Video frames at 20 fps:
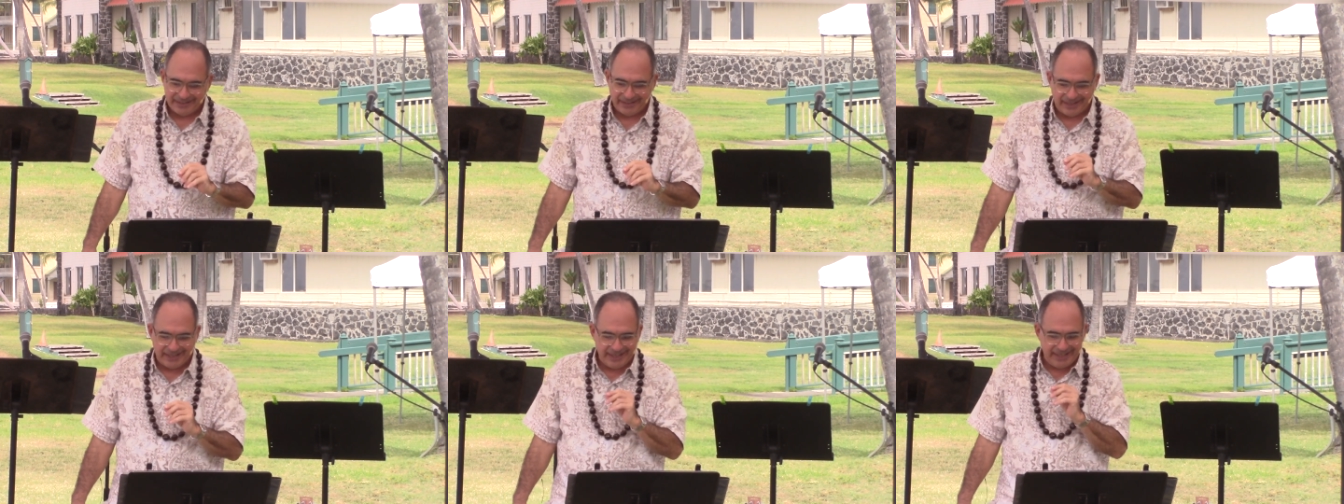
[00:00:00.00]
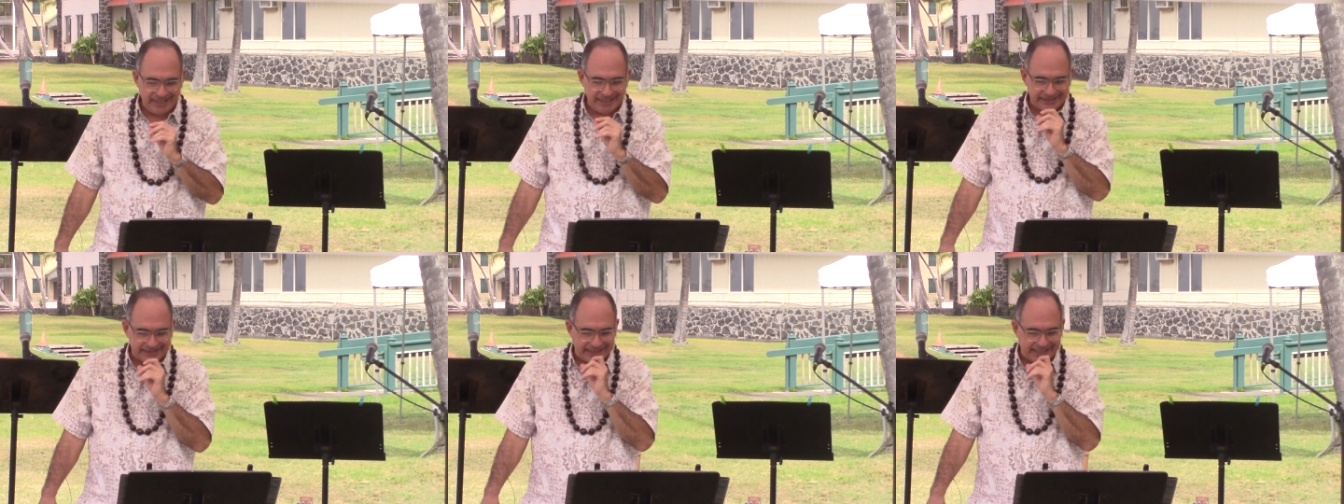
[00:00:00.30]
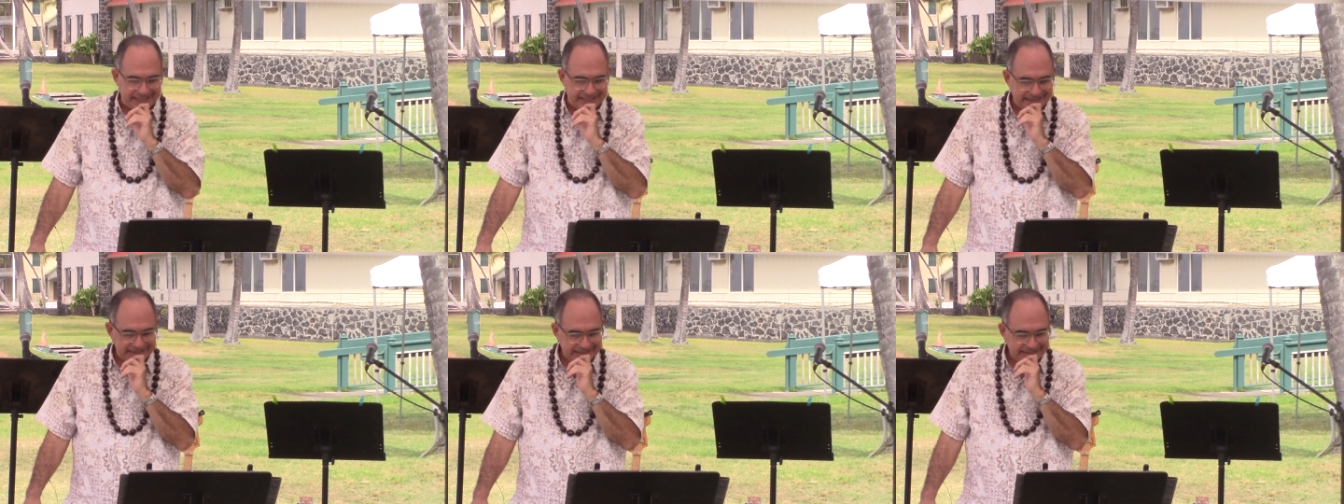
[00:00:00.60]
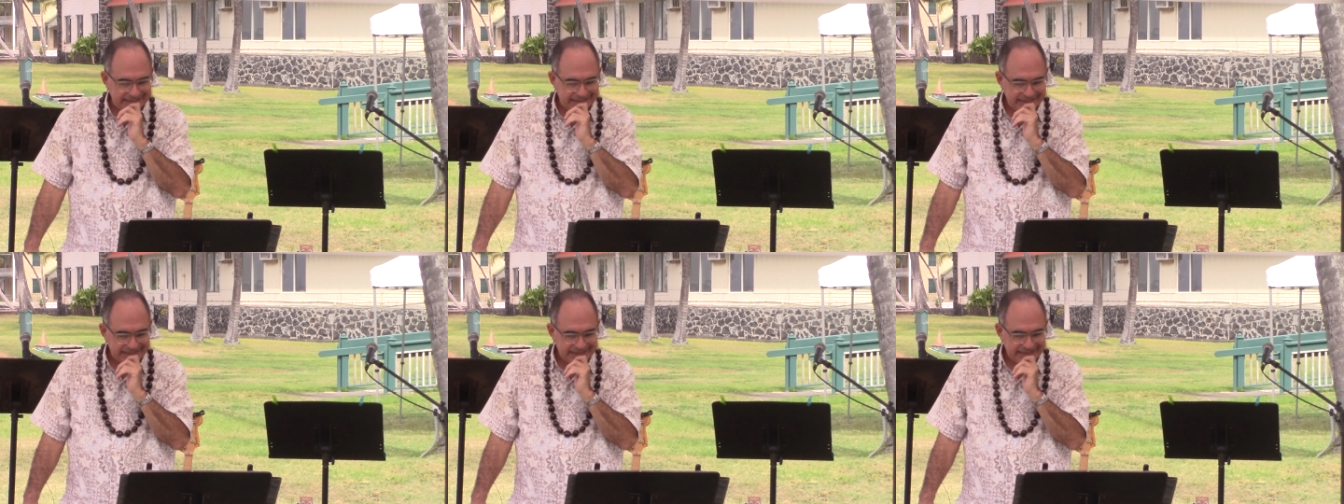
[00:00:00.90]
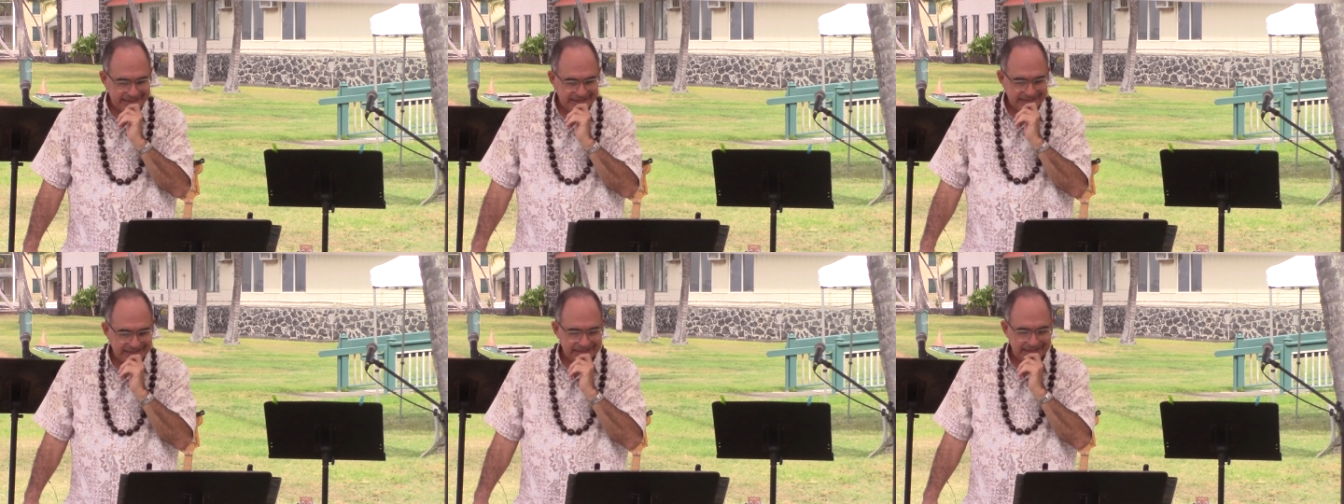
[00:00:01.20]
I get that.
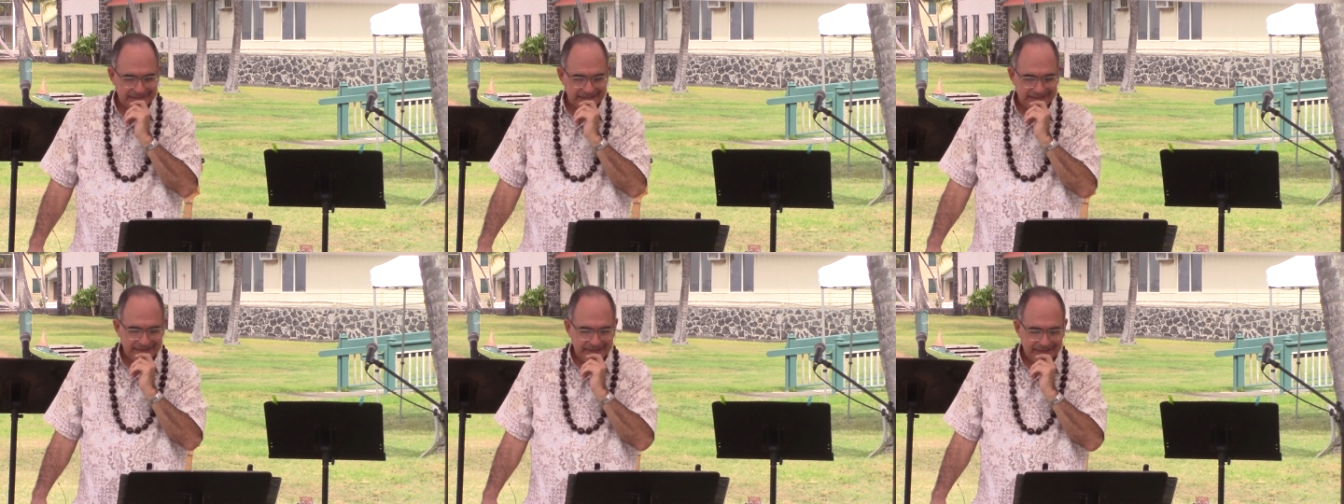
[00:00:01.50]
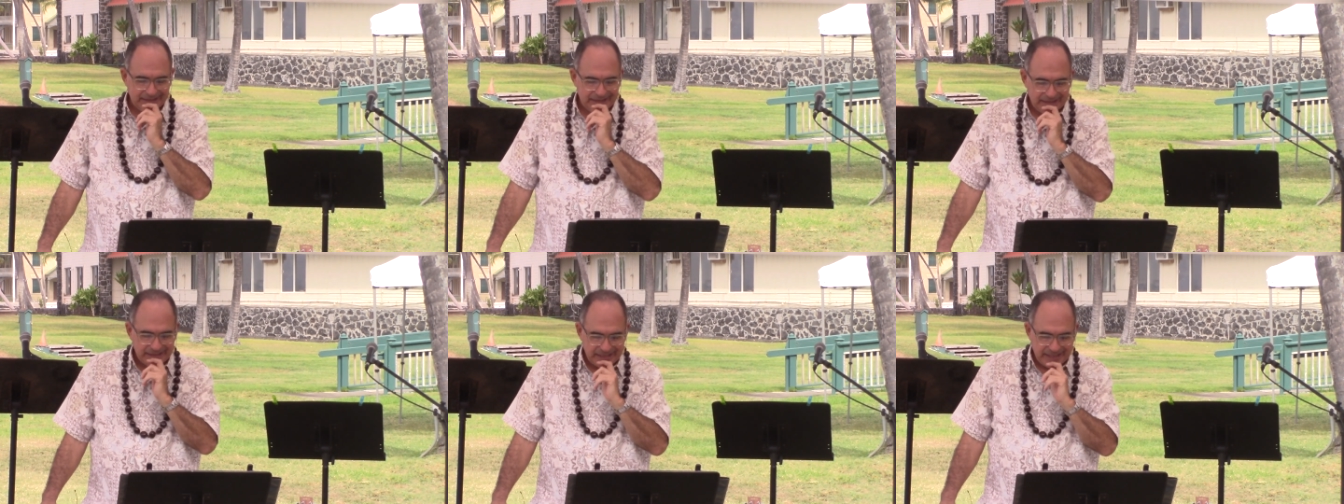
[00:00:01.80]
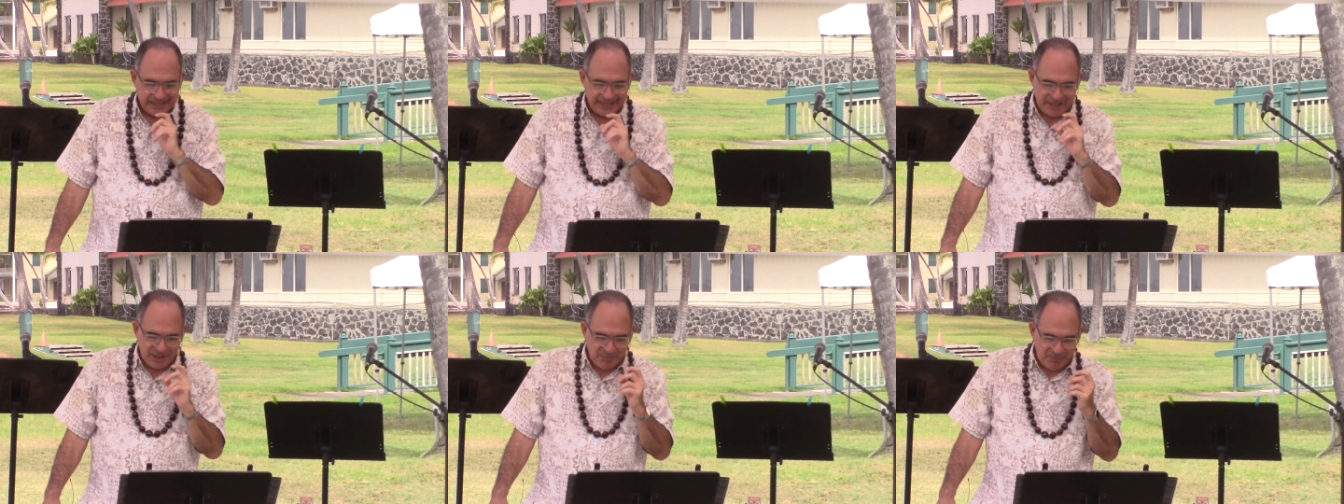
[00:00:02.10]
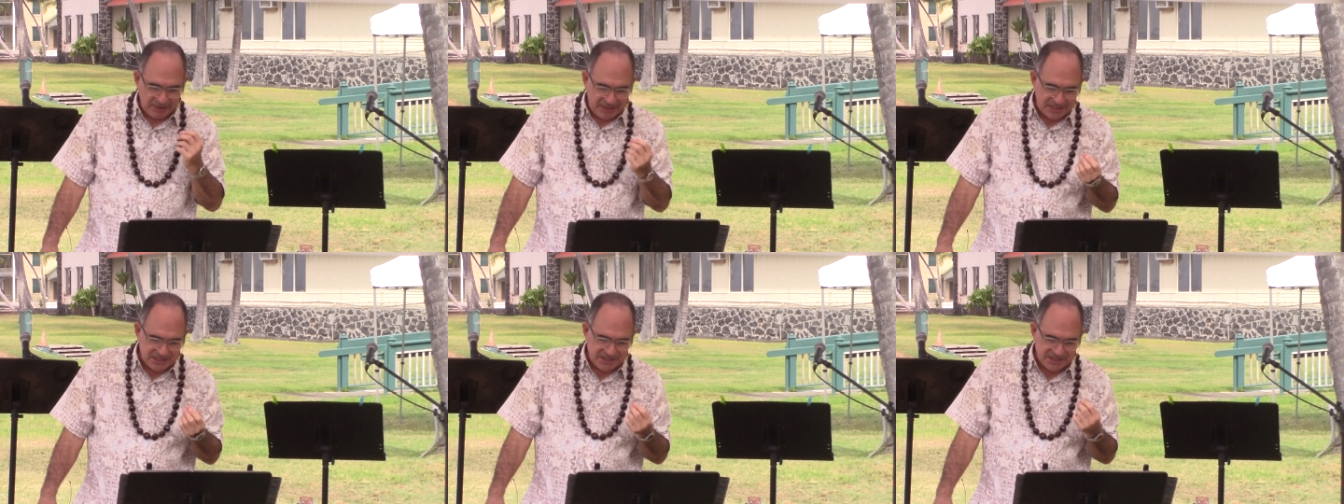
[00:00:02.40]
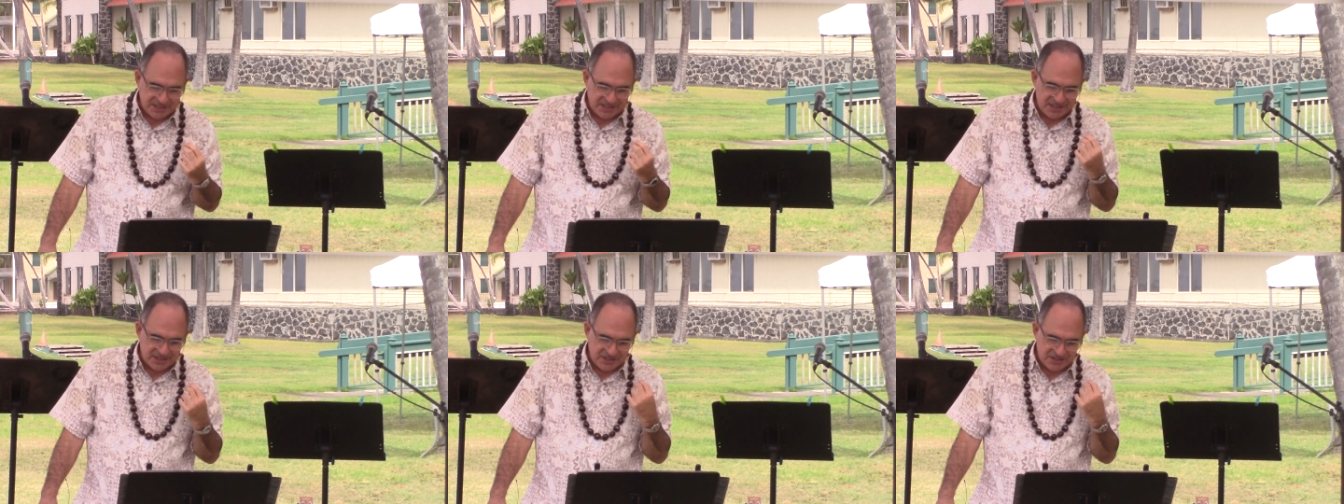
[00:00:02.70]
And he
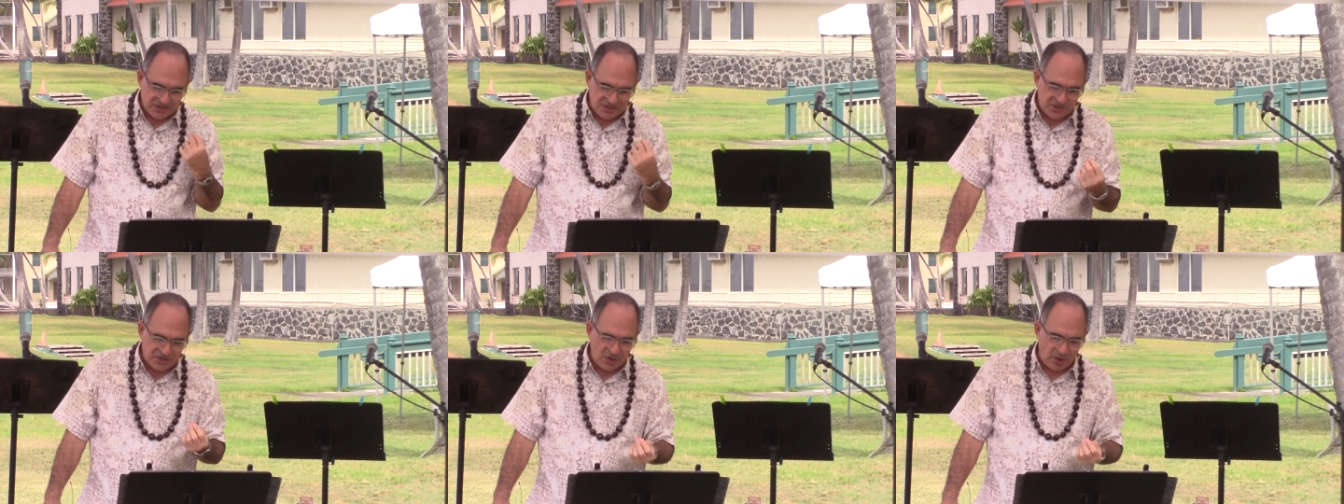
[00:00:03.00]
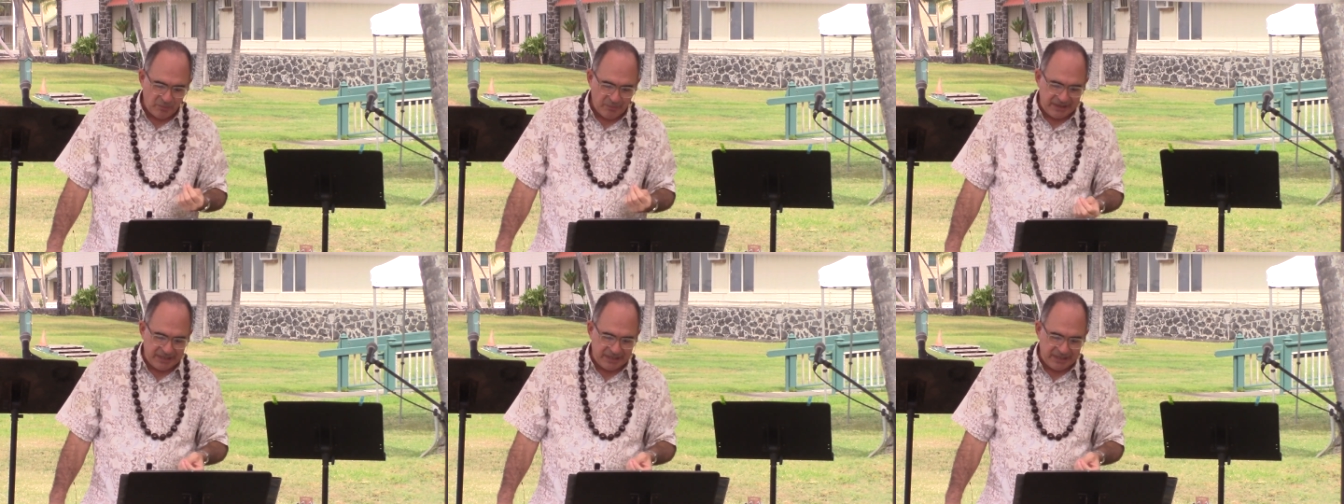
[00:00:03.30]
blesses us in so